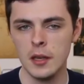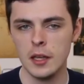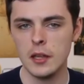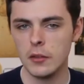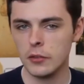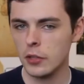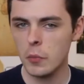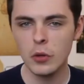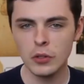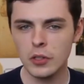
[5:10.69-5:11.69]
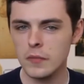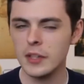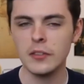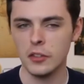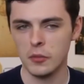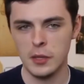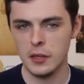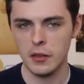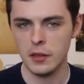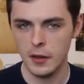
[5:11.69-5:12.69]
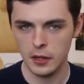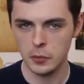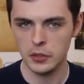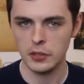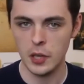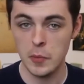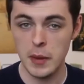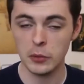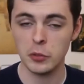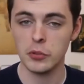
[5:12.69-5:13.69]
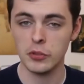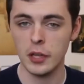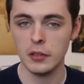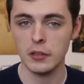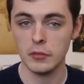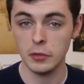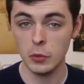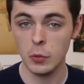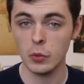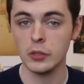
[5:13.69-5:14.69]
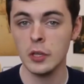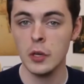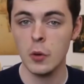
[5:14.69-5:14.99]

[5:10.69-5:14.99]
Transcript: Either someone convinces me that the arguments I'm about to present are flawed,